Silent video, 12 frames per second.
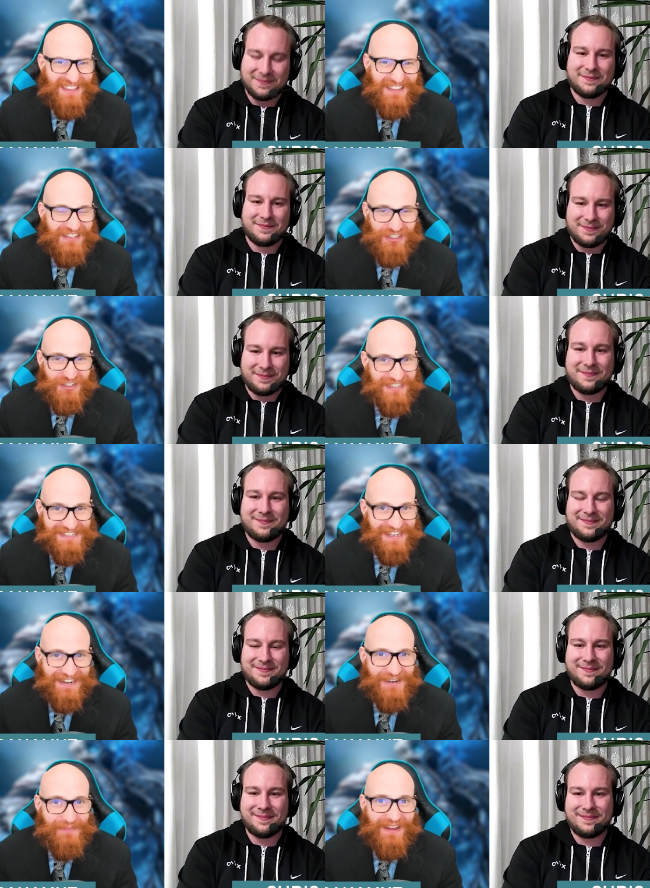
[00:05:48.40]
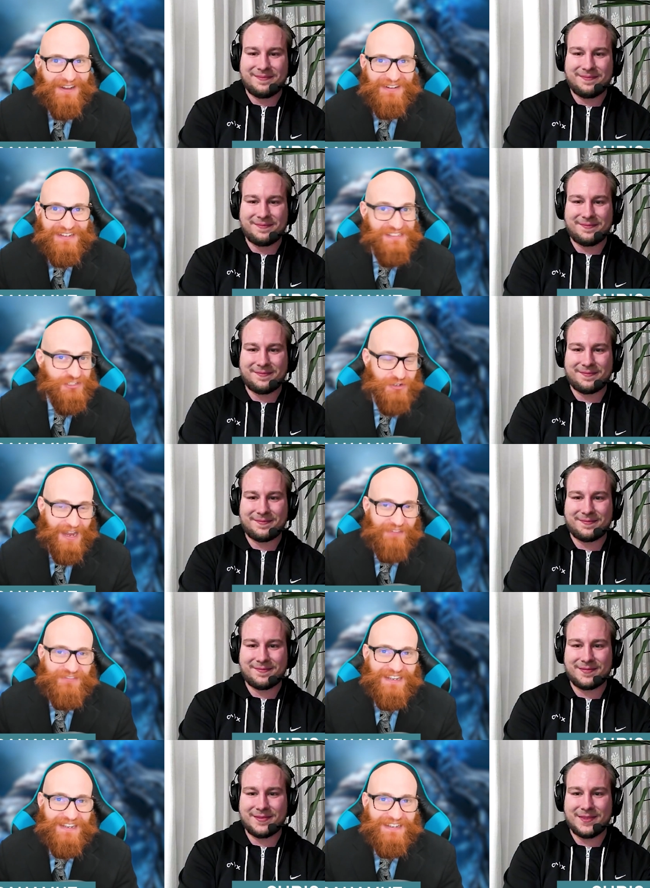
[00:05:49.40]
Speaker 1: that you're excited about? Is it
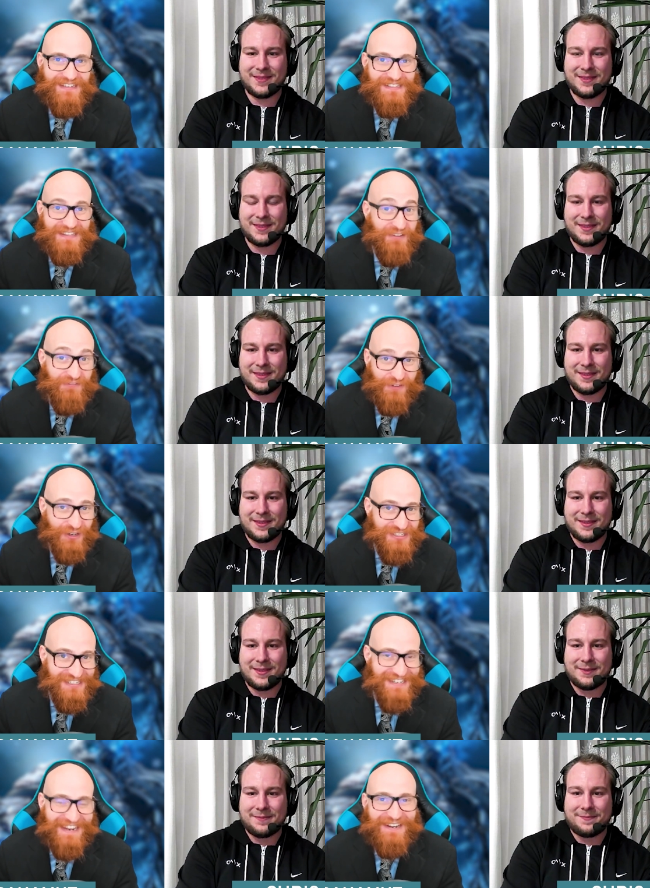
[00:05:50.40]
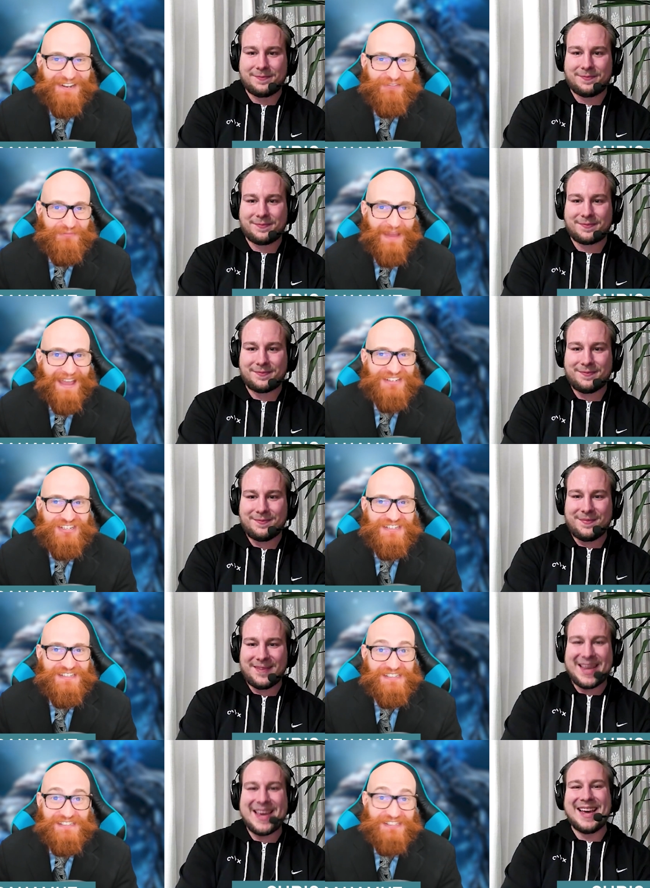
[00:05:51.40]
draft day? Is it that first day of
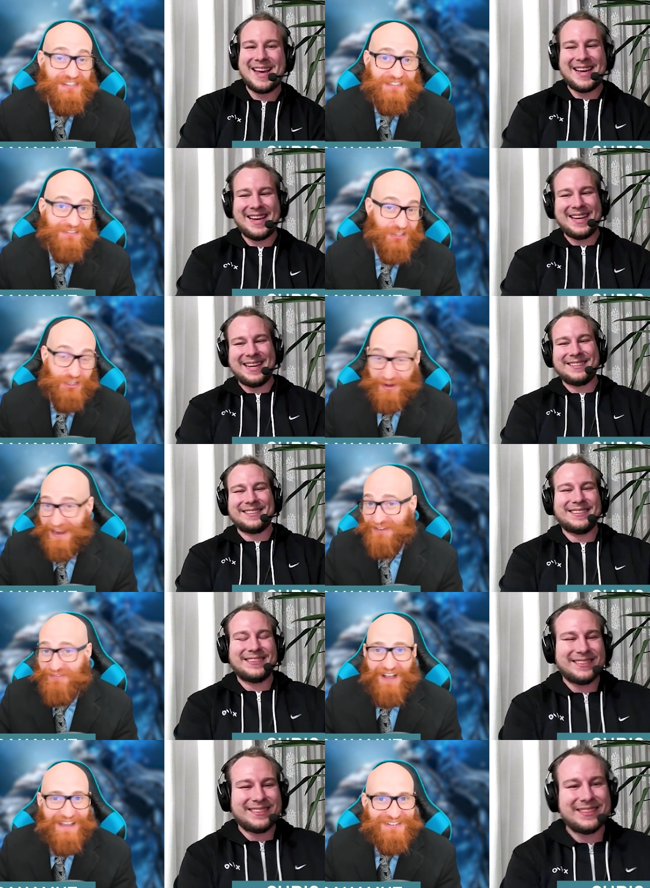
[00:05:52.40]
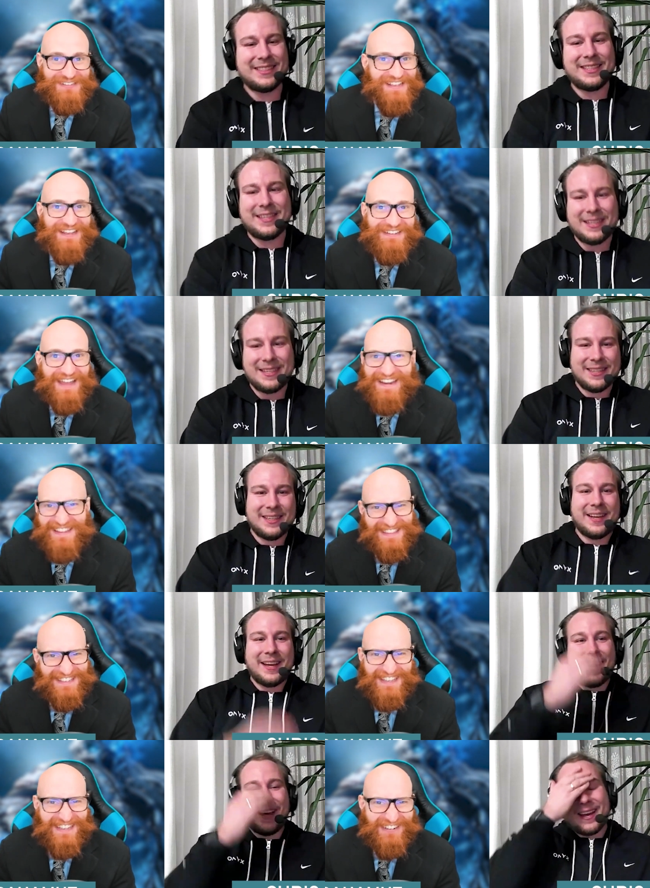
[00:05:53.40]
matches? Is it the, the grand finals? Uh,
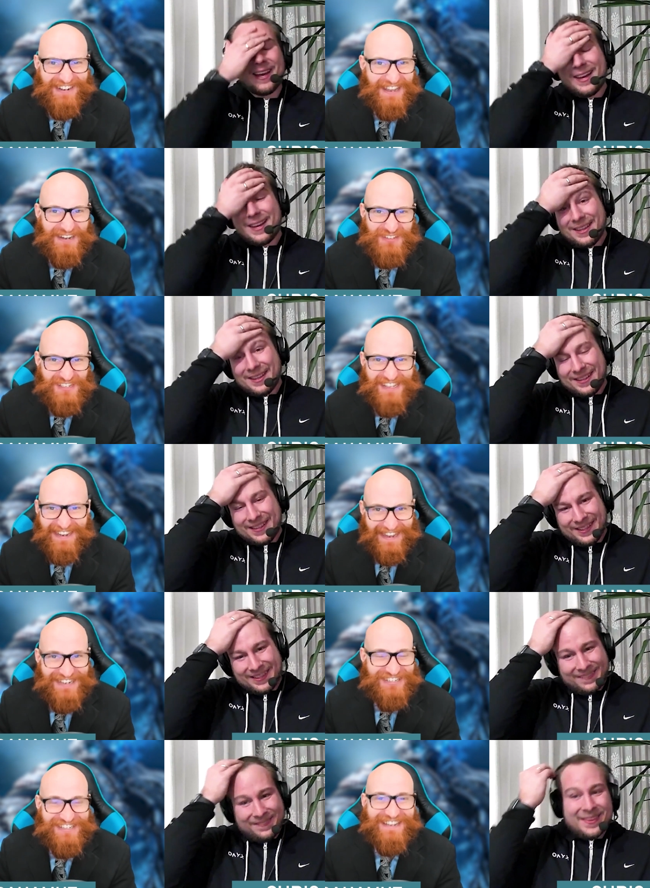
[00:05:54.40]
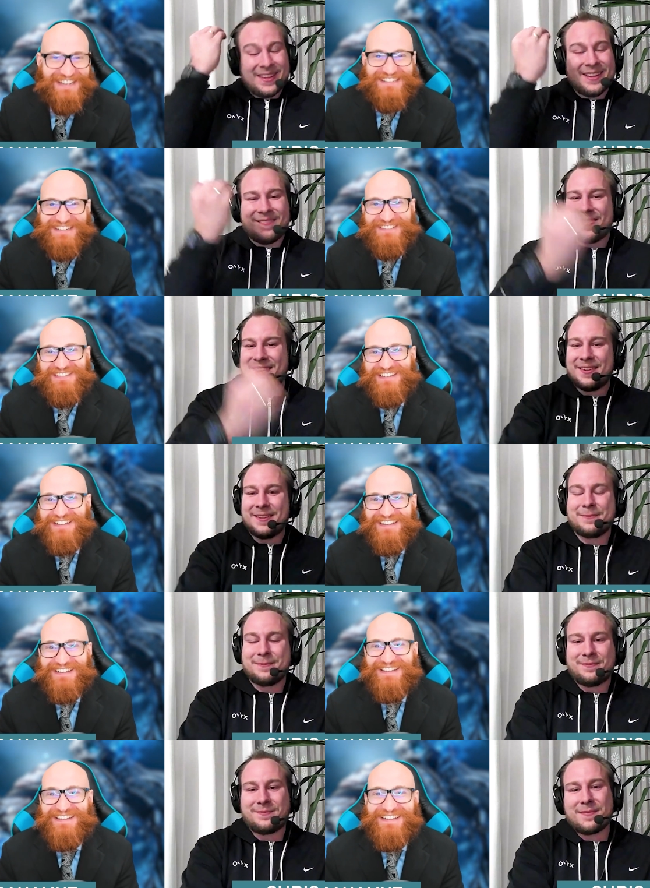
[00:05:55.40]
anything that
Speaker 2: you're yeah, kind yeah. of just like itching to get to?
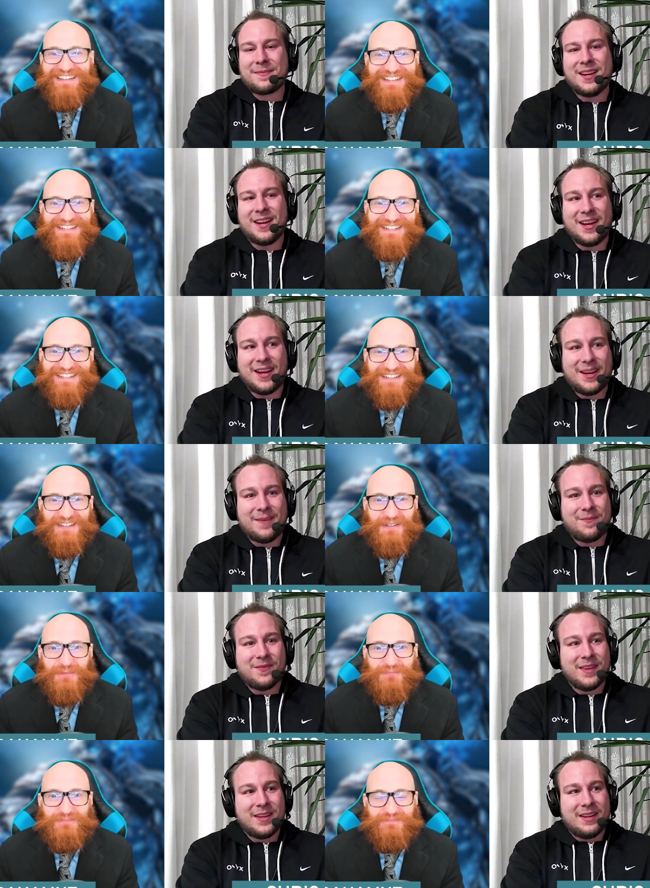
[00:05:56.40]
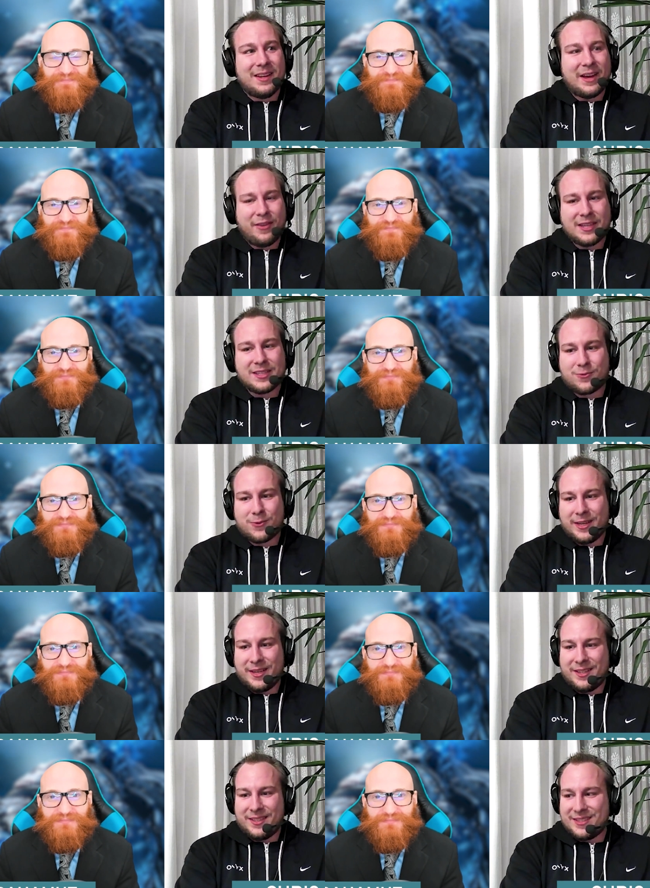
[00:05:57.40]
Um, I think it's
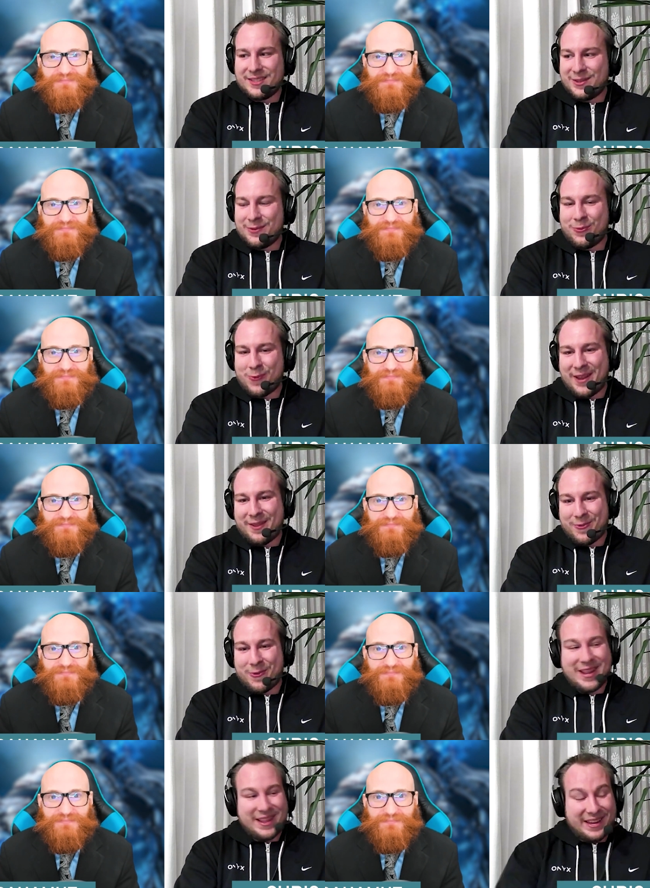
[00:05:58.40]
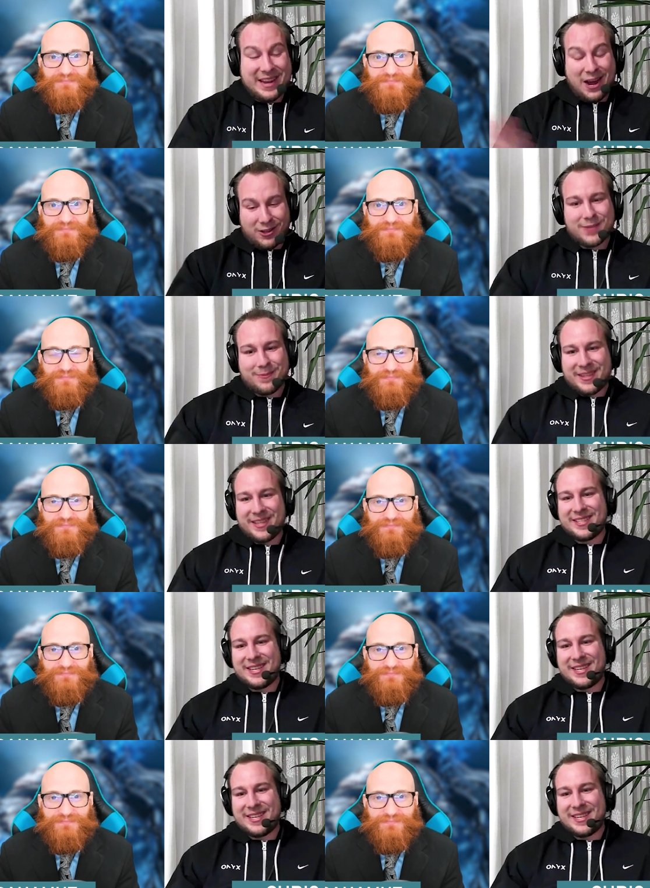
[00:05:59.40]
really when when the announcement is